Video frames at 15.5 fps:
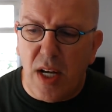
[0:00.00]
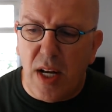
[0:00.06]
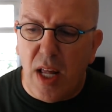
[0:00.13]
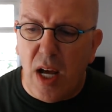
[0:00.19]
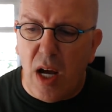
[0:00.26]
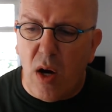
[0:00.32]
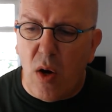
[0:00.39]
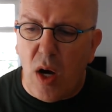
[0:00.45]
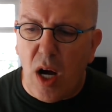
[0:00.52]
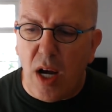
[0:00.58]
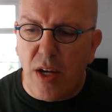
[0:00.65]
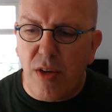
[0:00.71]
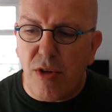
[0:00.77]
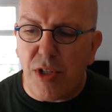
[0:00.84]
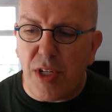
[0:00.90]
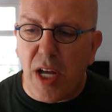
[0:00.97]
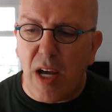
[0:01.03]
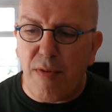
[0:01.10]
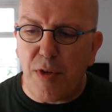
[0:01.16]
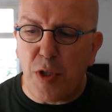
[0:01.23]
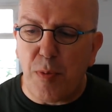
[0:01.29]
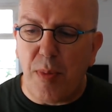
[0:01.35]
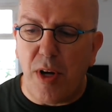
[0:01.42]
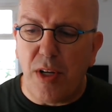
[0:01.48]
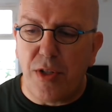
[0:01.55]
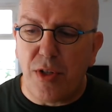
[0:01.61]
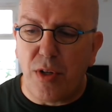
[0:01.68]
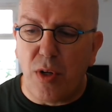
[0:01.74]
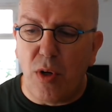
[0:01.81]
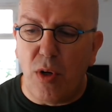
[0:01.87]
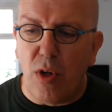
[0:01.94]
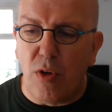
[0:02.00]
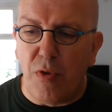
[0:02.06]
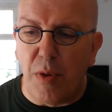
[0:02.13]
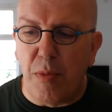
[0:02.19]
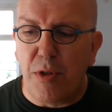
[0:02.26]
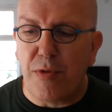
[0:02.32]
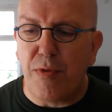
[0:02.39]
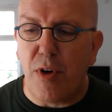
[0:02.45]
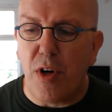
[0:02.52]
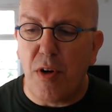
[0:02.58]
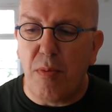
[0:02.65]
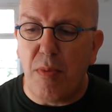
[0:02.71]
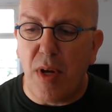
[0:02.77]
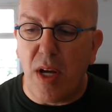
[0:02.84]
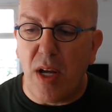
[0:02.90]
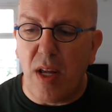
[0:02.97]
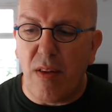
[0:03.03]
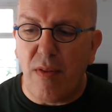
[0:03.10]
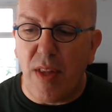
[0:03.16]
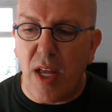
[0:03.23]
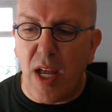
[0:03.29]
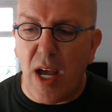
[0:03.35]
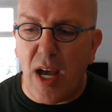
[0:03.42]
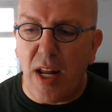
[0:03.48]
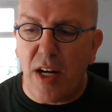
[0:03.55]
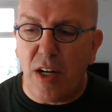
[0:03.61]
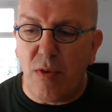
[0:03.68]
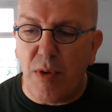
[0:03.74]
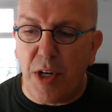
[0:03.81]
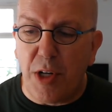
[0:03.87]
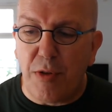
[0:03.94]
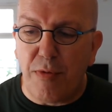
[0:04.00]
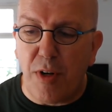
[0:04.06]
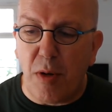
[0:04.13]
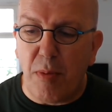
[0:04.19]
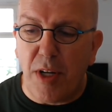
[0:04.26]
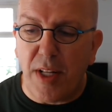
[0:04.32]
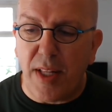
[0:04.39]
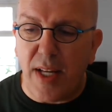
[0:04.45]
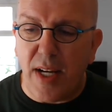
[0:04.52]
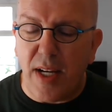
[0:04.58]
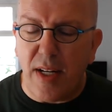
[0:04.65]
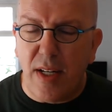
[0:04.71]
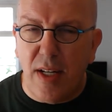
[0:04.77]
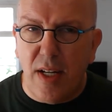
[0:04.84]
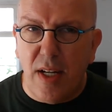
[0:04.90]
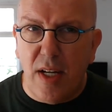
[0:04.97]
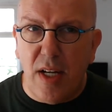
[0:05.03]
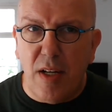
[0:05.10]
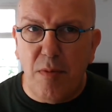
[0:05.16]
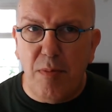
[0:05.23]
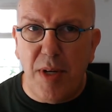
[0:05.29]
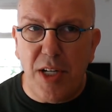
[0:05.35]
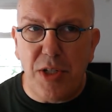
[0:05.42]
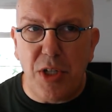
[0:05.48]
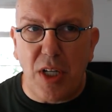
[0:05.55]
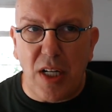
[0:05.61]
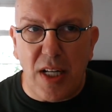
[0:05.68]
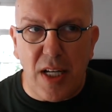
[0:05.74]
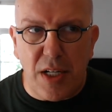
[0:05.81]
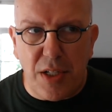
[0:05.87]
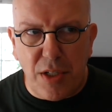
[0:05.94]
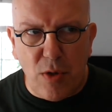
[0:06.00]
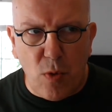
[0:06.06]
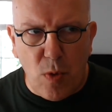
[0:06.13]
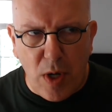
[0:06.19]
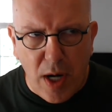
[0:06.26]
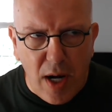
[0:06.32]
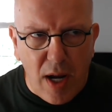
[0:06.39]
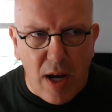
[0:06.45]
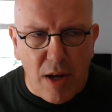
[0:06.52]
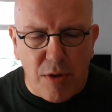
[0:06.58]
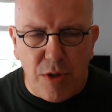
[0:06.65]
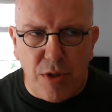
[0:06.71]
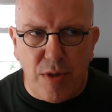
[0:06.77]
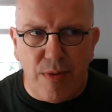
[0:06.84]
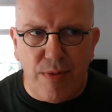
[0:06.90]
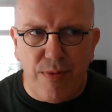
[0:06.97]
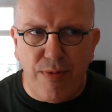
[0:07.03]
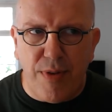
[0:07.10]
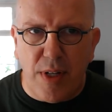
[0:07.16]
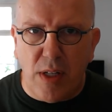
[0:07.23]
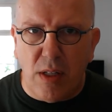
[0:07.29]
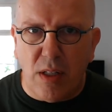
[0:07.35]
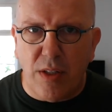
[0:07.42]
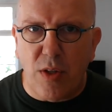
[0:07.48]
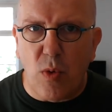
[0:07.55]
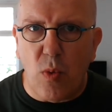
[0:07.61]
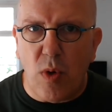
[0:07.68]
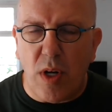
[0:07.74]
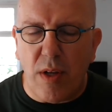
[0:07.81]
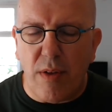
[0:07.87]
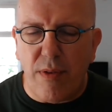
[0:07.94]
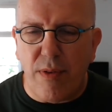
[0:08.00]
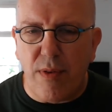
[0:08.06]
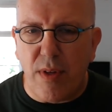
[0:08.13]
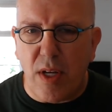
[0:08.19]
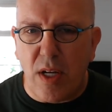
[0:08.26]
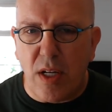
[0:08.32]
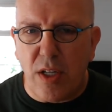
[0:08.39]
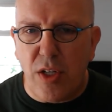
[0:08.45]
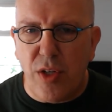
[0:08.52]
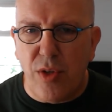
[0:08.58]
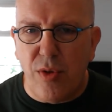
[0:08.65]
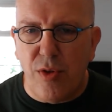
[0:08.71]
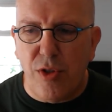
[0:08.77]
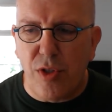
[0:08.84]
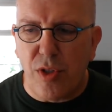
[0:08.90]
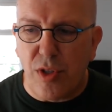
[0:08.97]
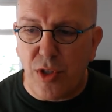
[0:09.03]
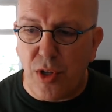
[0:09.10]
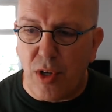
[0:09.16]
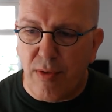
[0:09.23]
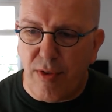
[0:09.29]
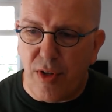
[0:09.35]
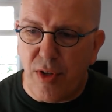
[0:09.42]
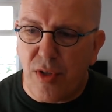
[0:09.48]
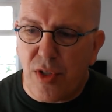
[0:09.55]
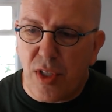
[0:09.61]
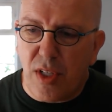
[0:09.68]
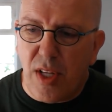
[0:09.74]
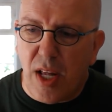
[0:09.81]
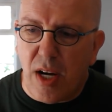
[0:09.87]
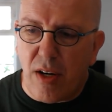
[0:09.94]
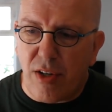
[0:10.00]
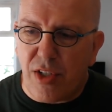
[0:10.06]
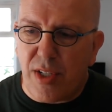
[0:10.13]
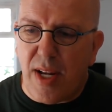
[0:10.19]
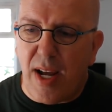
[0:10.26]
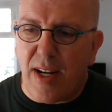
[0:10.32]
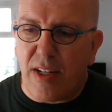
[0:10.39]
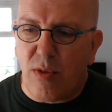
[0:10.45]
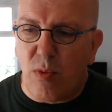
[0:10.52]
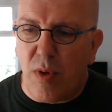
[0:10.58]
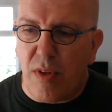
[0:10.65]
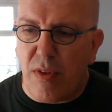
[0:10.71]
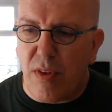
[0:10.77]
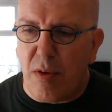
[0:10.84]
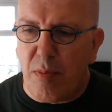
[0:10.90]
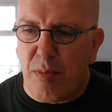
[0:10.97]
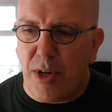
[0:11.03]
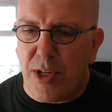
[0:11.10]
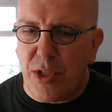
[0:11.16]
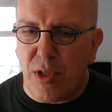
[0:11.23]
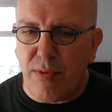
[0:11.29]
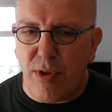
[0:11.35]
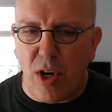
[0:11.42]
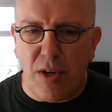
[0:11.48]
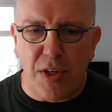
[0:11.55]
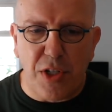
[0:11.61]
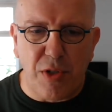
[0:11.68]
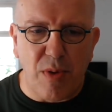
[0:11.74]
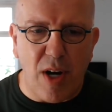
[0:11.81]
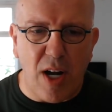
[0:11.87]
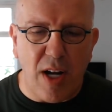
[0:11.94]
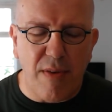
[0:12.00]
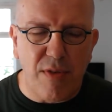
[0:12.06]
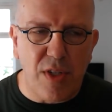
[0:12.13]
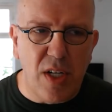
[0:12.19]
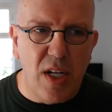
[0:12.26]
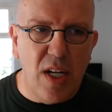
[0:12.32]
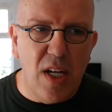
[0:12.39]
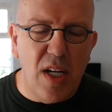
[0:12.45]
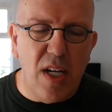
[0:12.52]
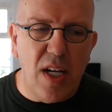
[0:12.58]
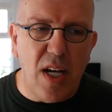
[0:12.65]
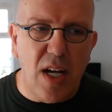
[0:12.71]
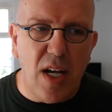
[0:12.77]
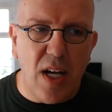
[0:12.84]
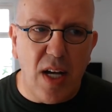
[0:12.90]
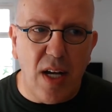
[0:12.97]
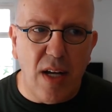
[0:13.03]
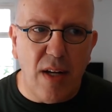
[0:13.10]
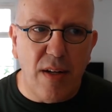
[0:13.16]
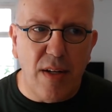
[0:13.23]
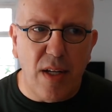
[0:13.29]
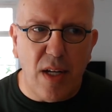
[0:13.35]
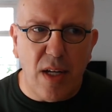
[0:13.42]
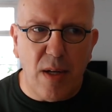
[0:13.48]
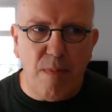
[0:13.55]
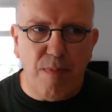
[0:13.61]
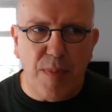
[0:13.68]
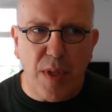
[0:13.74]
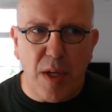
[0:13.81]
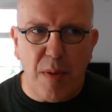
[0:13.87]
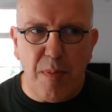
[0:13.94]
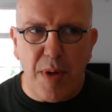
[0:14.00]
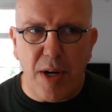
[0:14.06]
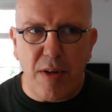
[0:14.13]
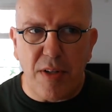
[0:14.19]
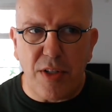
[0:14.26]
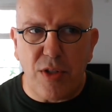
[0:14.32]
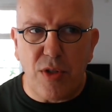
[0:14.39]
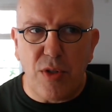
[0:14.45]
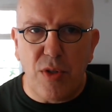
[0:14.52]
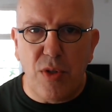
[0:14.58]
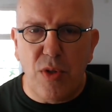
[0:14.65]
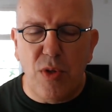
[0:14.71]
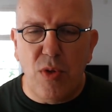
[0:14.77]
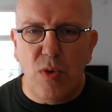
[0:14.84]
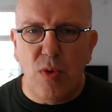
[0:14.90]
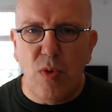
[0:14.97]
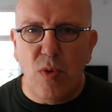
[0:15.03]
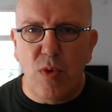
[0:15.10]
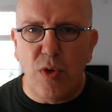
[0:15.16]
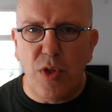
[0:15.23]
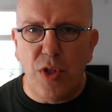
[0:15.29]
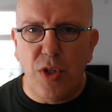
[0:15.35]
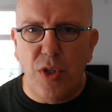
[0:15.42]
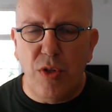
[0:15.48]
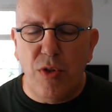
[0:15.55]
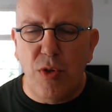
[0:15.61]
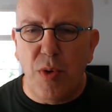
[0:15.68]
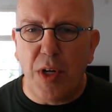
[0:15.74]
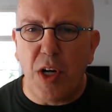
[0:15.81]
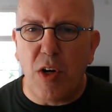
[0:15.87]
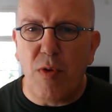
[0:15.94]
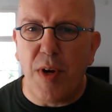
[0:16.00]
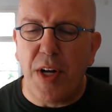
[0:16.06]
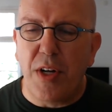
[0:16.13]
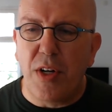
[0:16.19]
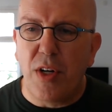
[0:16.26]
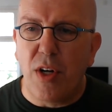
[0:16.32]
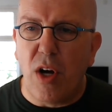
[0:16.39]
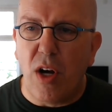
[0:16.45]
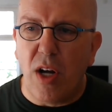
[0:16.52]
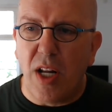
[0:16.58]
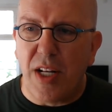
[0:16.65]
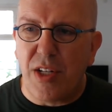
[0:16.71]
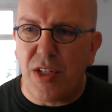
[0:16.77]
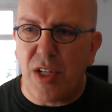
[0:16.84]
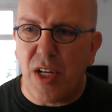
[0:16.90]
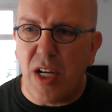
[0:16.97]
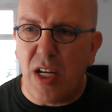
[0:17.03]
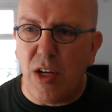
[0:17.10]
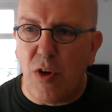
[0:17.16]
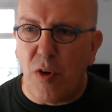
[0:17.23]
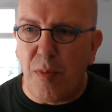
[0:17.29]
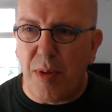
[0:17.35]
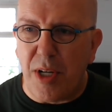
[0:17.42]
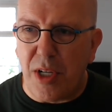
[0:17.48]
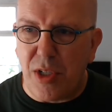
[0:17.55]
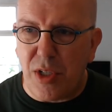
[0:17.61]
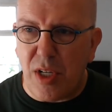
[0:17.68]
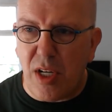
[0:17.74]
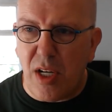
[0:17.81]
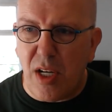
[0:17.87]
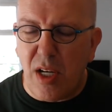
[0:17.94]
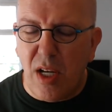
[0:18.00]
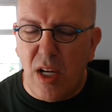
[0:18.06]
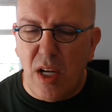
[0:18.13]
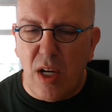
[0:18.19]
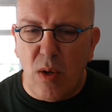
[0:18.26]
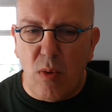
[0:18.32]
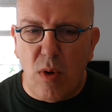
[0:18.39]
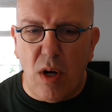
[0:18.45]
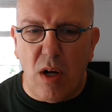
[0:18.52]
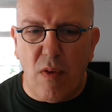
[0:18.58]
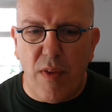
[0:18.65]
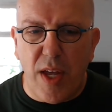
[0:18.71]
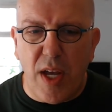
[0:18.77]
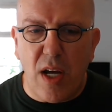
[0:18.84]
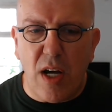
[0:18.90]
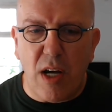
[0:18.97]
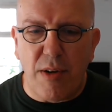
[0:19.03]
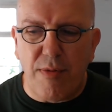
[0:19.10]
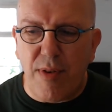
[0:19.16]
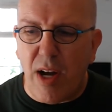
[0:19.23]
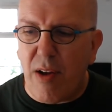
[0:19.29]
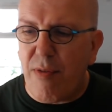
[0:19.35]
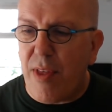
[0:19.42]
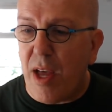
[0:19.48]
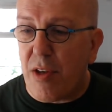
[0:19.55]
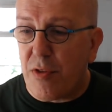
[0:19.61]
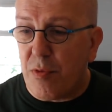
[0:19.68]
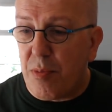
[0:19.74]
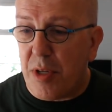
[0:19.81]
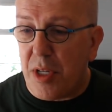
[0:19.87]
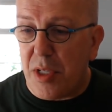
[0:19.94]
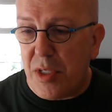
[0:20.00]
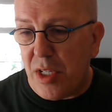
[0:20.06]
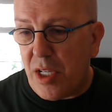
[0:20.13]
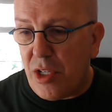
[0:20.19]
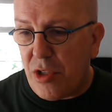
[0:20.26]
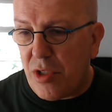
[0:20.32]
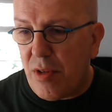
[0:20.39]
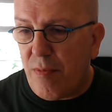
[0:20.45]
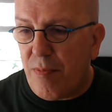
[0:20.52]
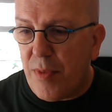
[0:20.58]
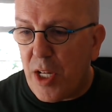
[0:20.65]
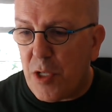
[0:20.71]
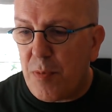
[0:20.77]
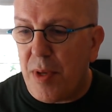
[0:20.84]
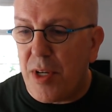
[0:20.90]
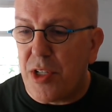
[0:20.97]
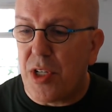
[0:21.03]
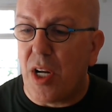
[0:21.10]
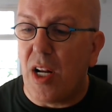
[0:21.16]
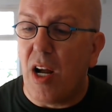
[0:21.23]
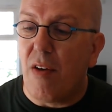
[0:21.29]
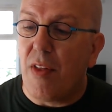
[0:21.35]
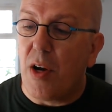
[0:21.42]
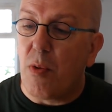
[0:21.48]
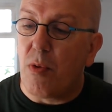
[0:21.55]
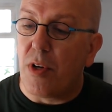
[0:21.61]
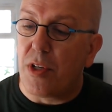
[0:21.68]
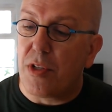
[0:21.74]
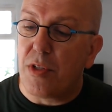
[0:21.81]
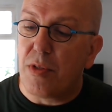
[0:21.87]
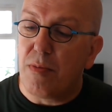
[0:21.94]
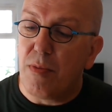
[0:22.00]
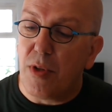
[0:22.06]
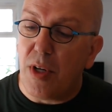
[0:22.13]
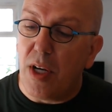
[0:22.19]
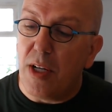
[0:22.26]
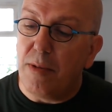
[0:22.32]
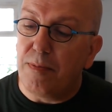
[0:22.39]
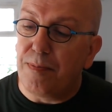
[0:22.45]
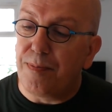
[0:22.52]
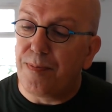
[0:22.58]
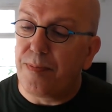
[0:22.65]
Now, I used to have a sponsor called Rebus Farm, and they had a render farm like that. Basically, it's a warehouse filled with huge servers that are stacked with a bunch of hard disk drives. And compare it to you doing a render on, let's say, your PC. Well, they got 5,000 PCs. That's basically how that works, okay?